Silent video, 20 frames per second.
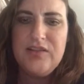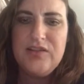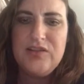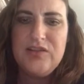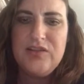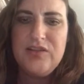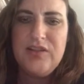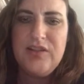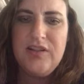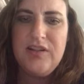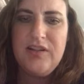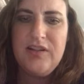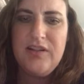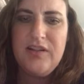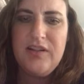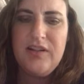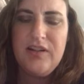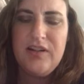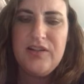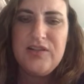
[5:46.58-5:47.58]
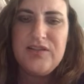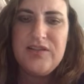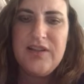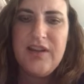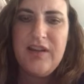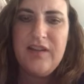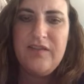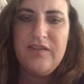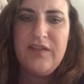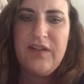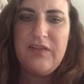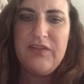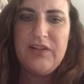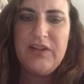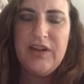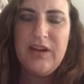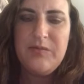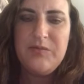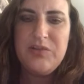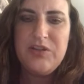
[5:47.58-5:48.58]
she herself, every
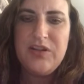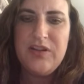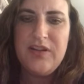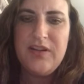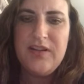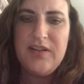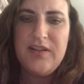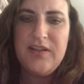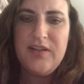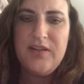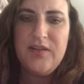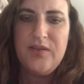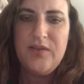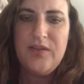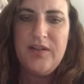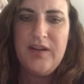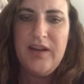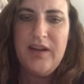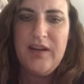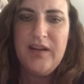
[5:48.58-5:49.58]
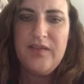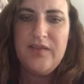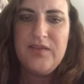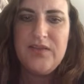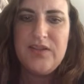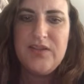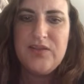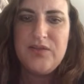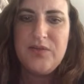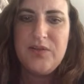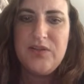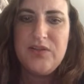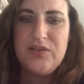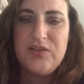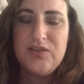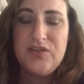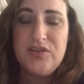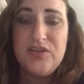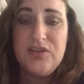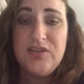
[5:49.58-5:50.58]
time she gets into a negative
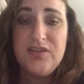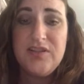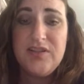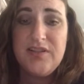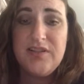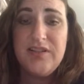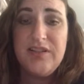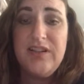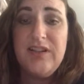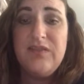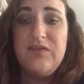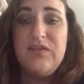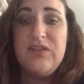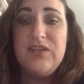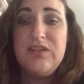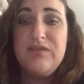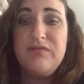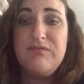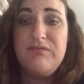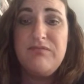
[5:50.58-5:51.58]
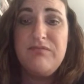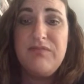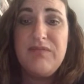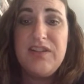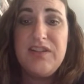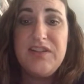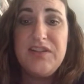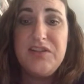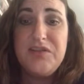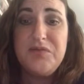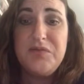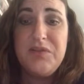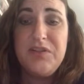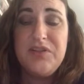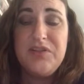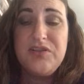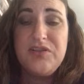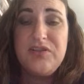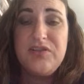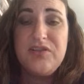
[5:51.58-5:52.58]
situation, she just leaves the
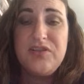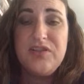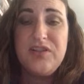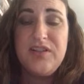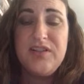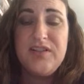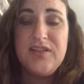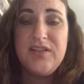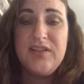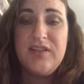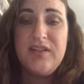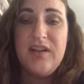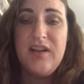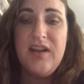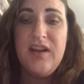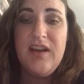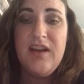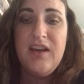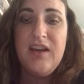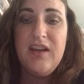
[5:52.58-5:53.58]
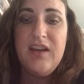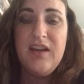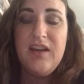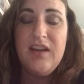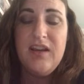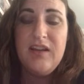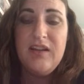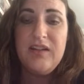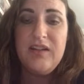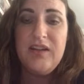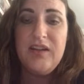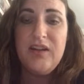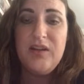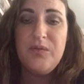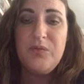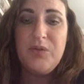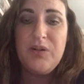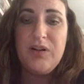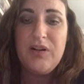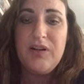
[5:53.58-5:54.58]
situation. She doesn't
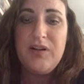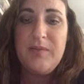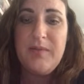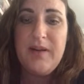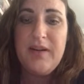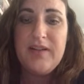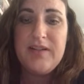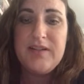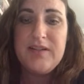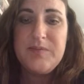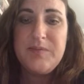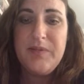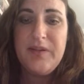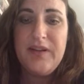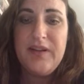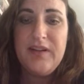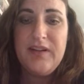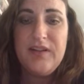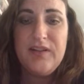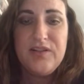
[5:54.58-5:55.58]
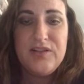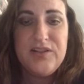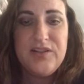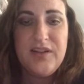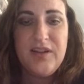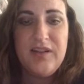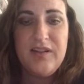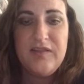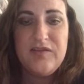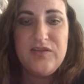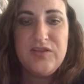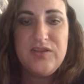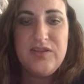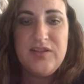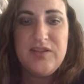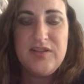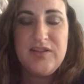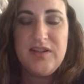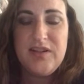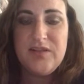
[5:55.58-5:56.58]
worry about explaining herself. She
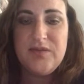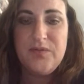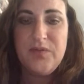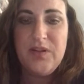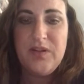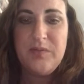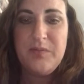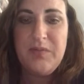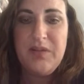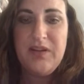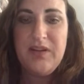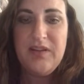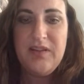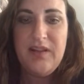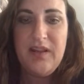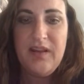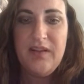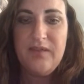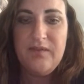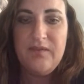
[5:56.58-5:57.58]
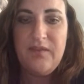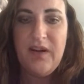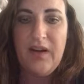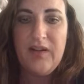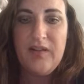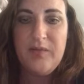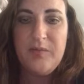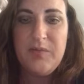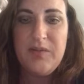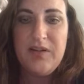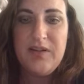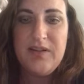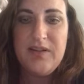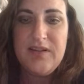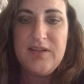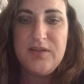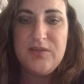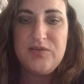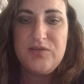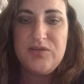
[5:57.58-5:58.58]
just doesn't want to be in that environment,
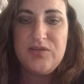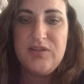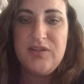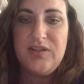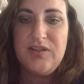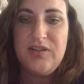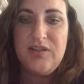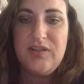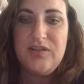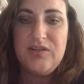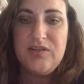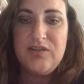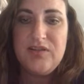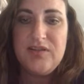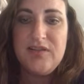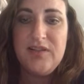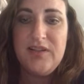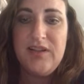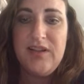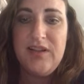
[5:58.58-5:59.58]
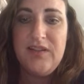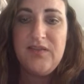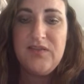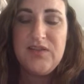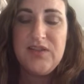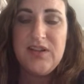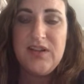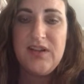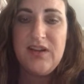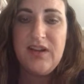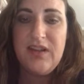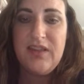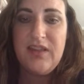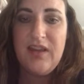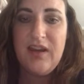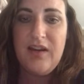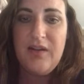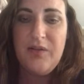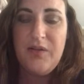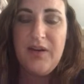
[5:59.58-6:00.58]
and so she just leaves. And I
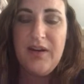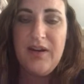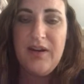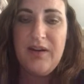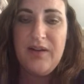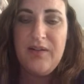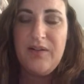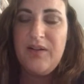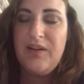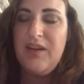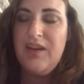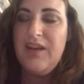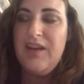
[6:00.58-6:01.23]
thought, wow.